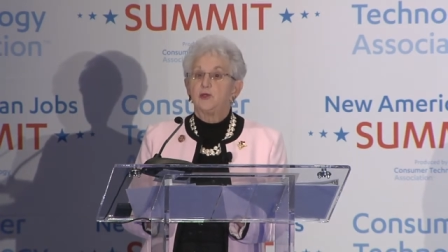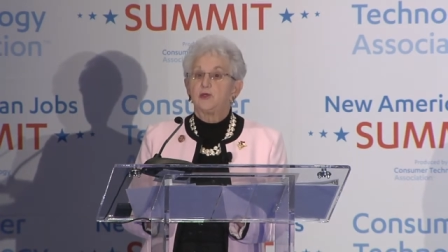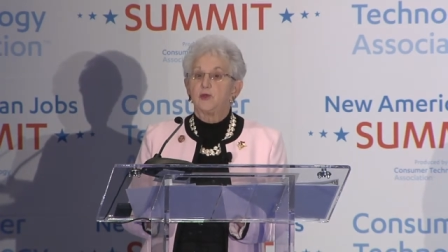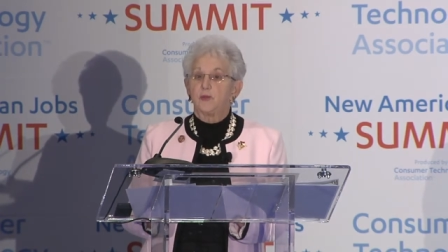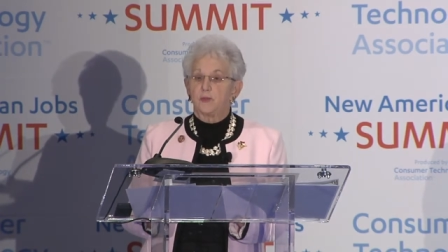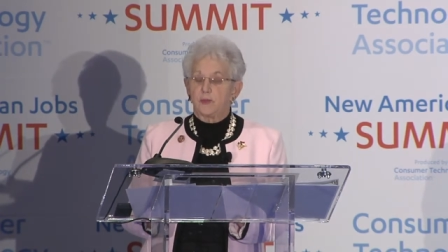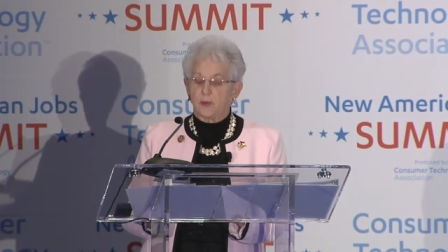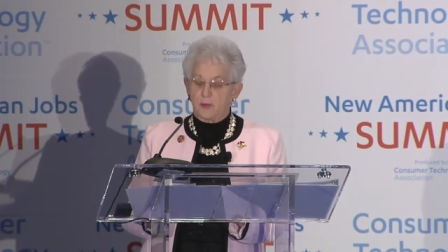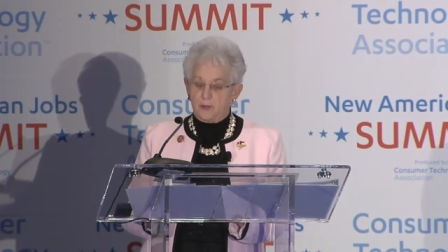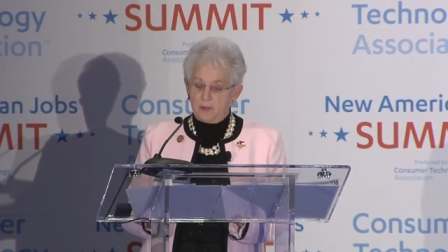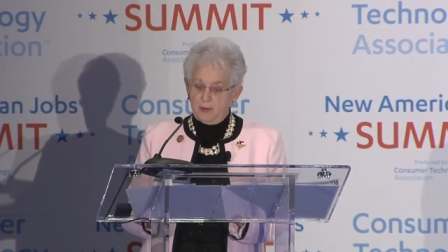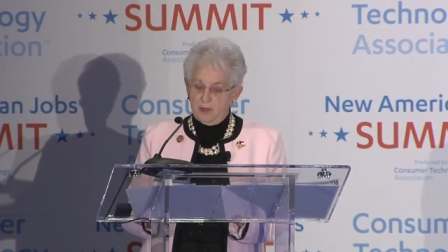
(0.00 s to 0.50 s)
to
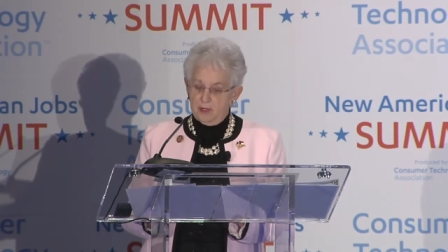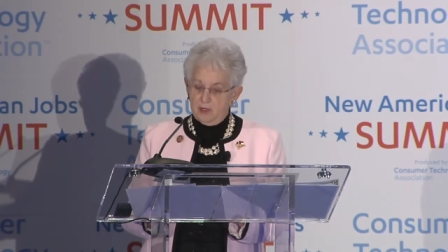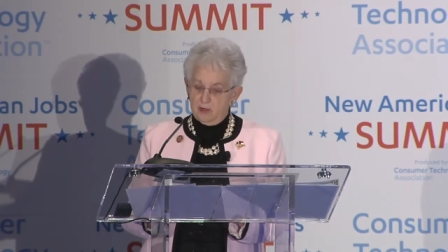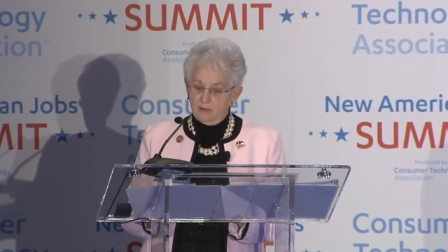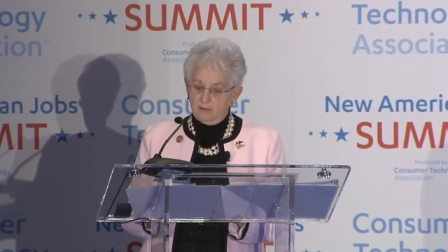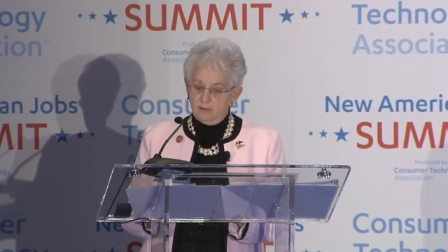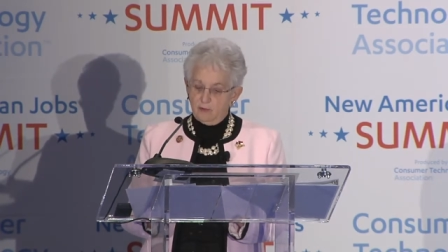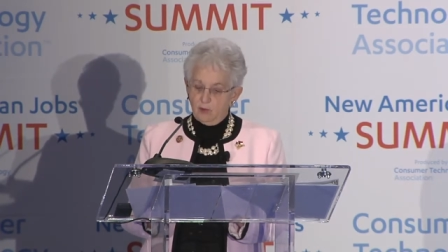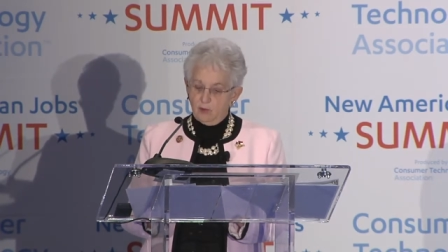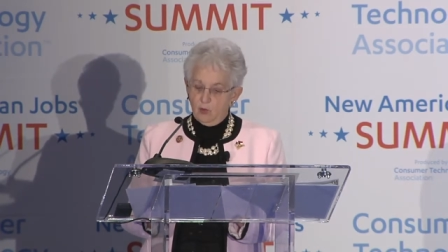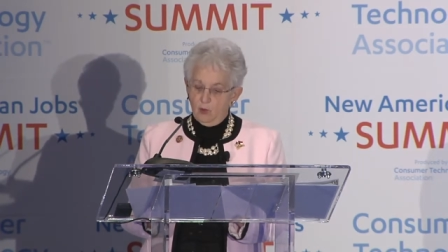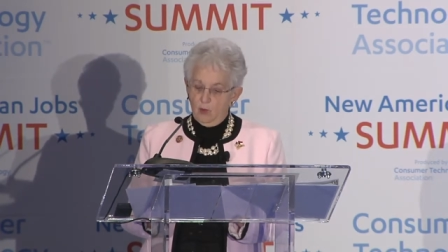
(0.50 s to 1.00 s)

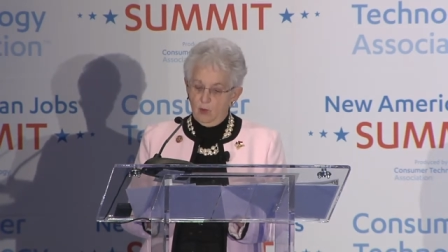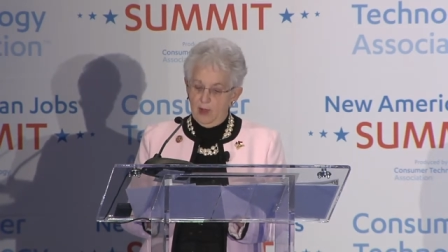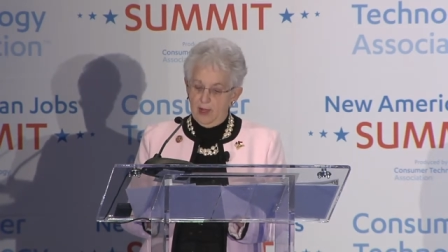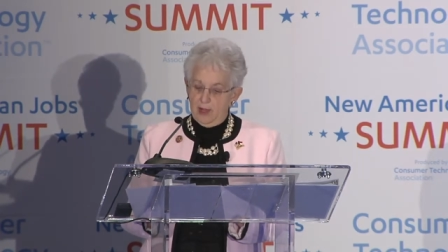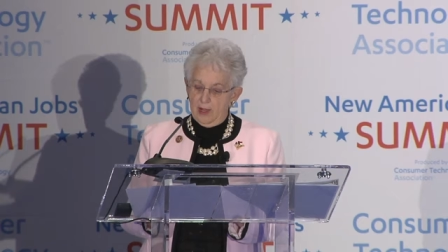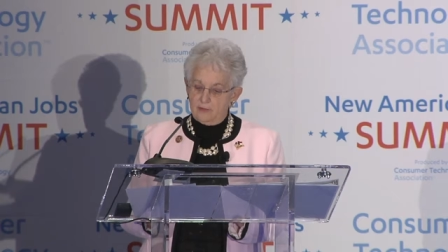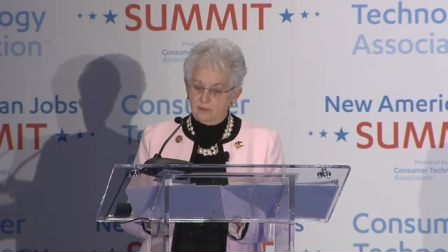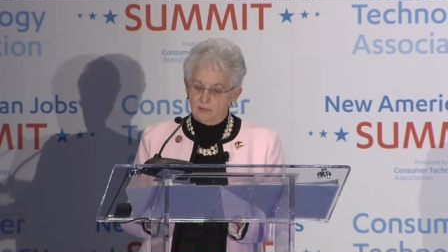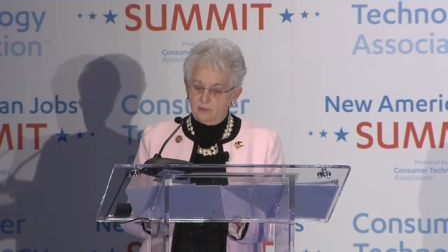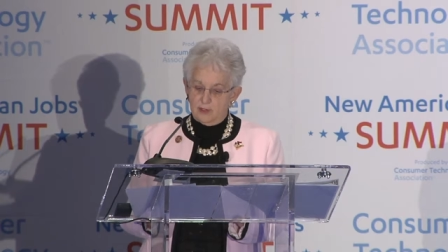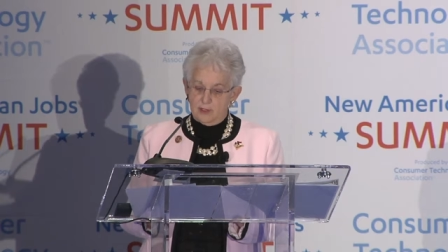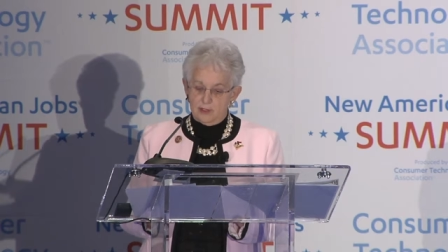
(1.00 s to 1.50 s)
prepare for a
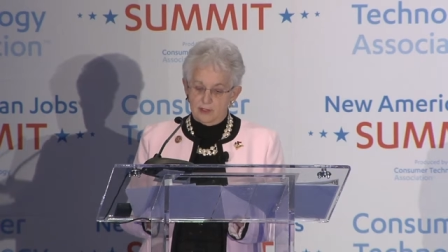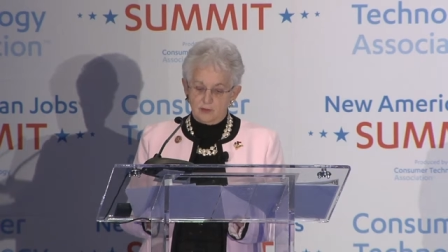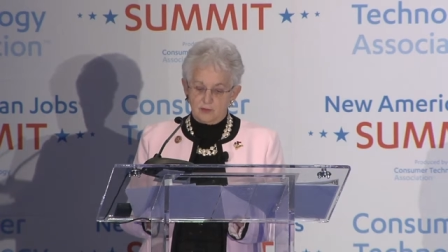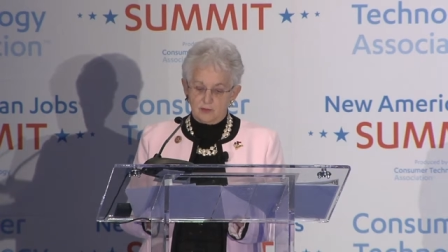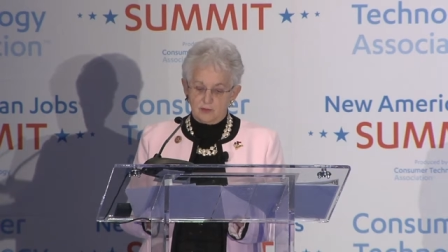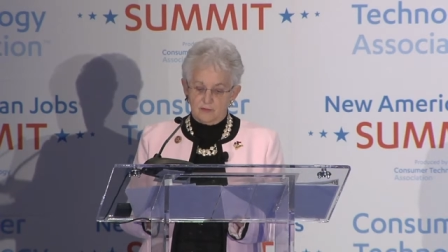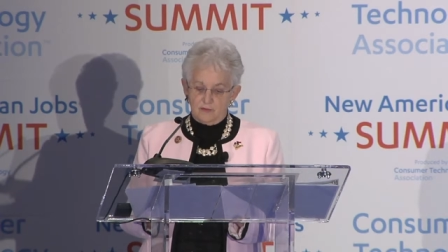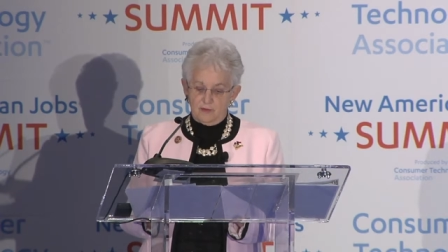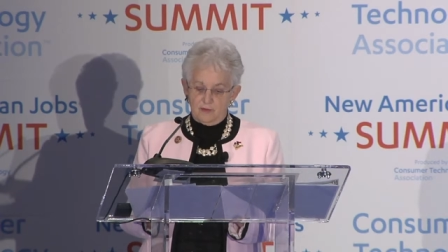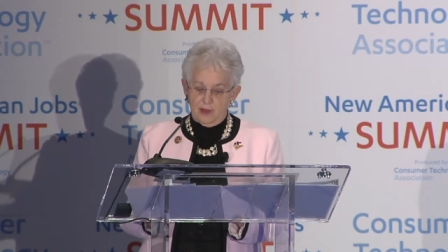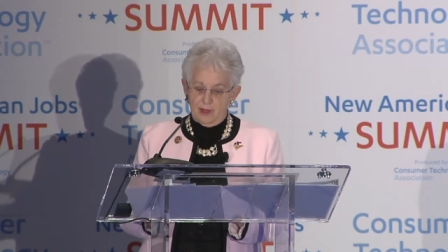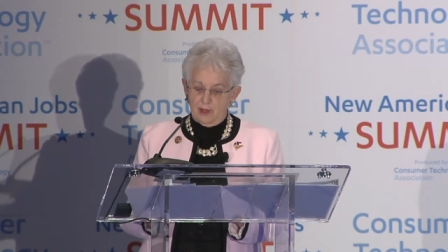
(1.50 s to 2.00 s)
wide
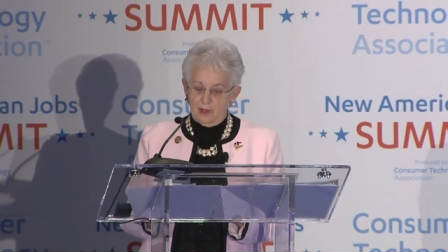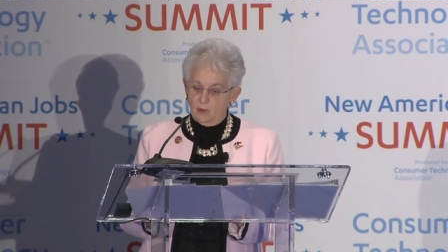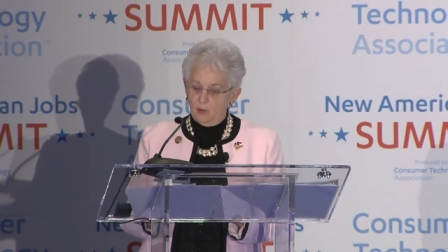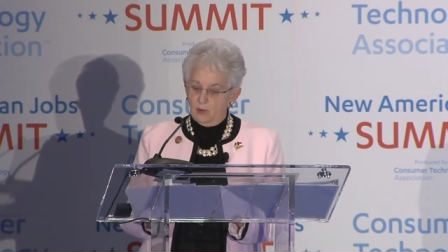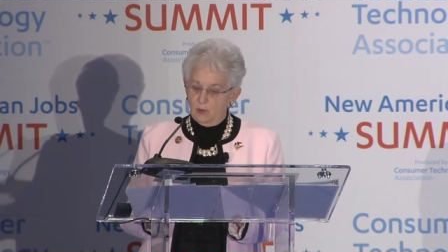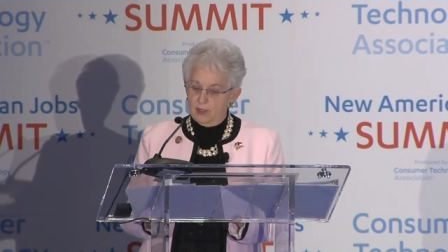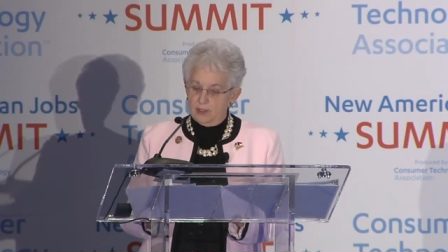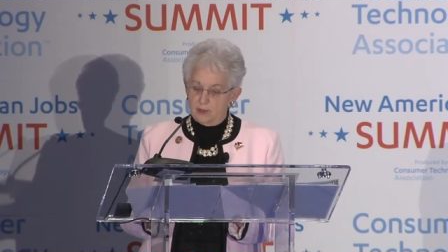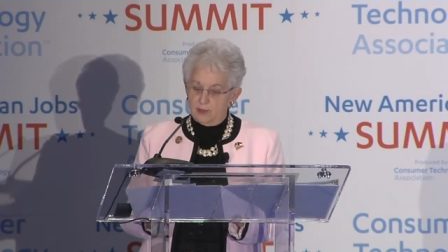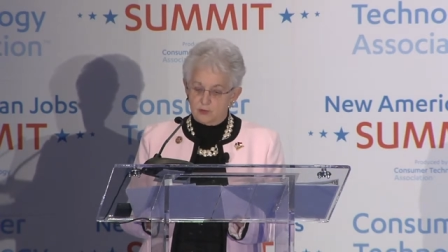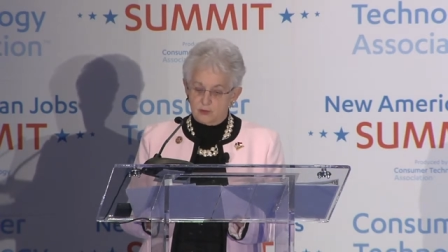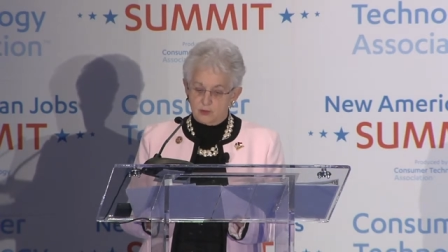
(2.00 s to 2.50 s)
range of
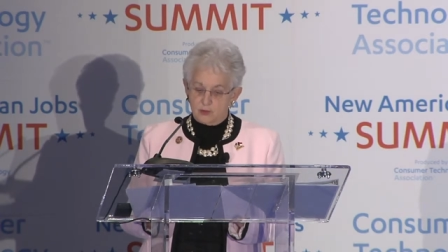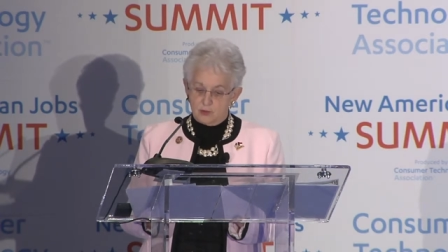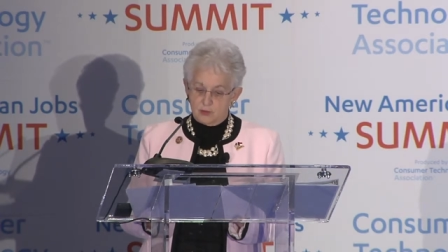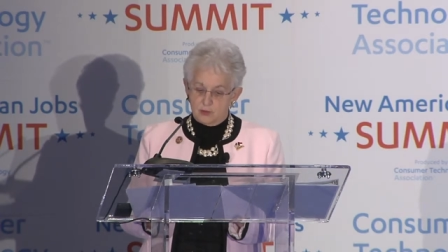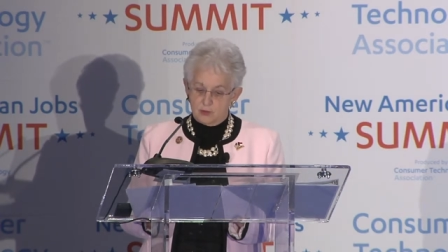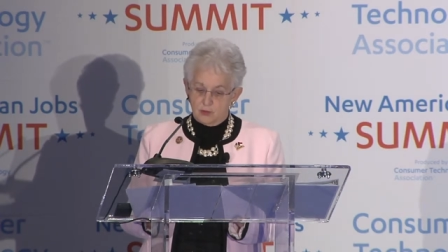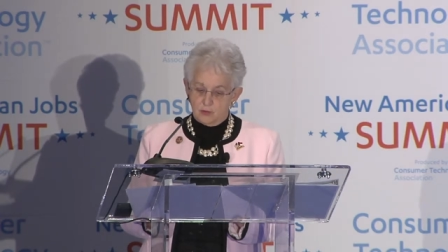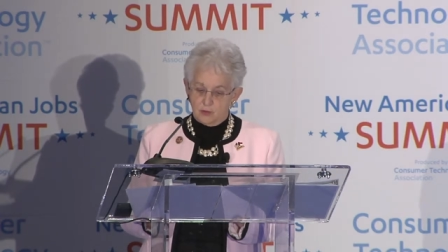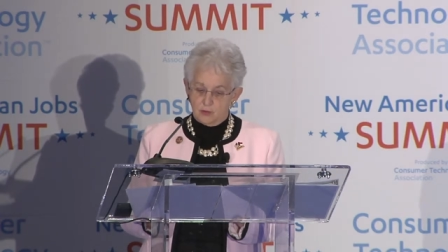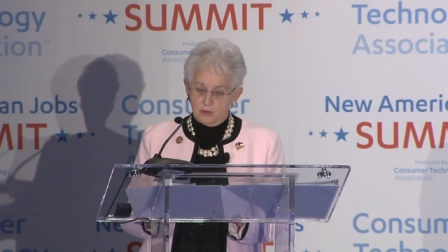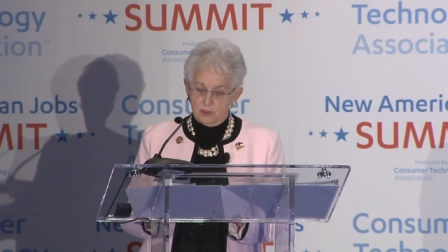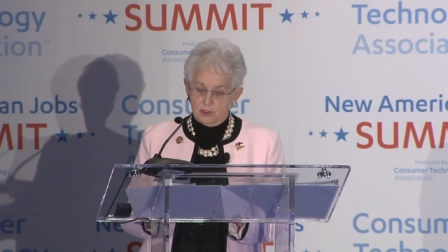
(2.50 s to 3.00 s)
high-wage
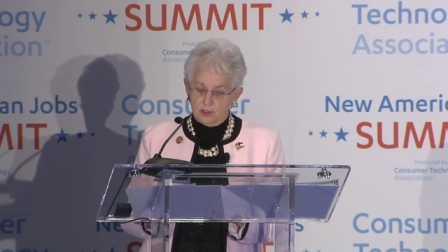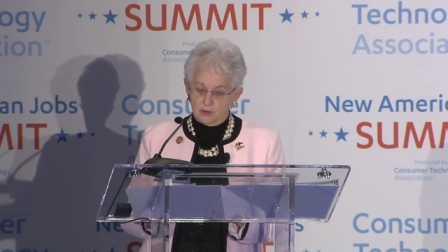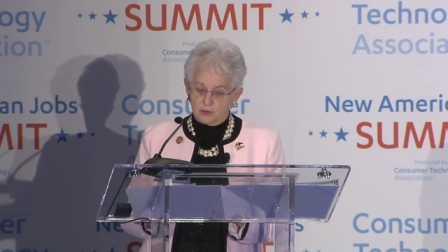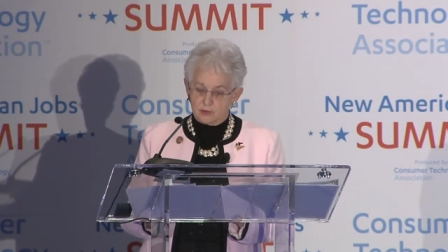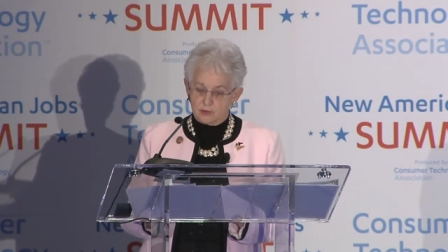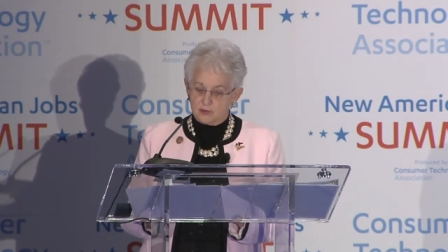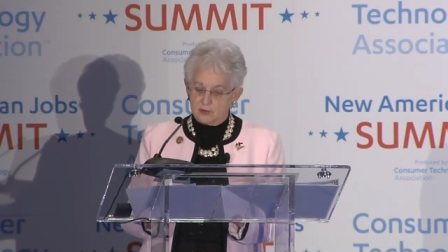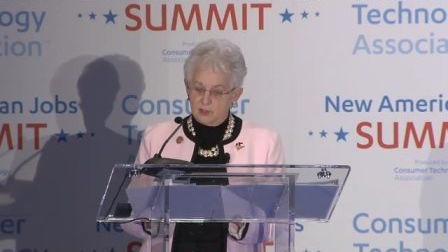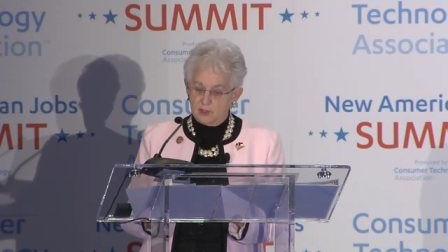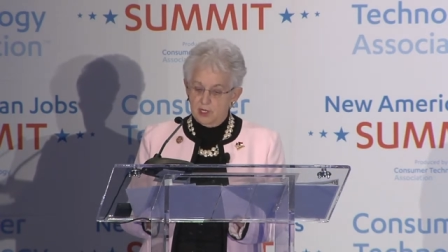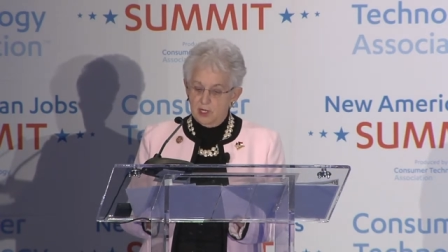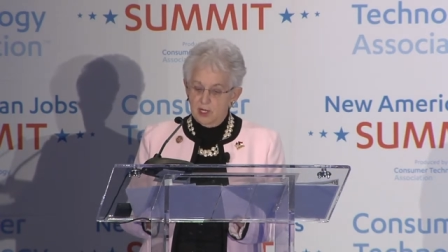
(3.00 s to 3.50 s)

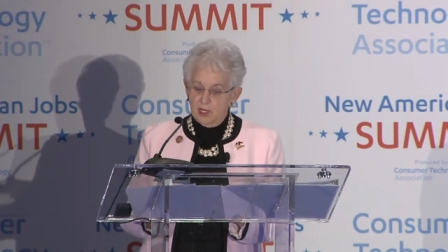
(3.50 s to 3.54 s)
careers,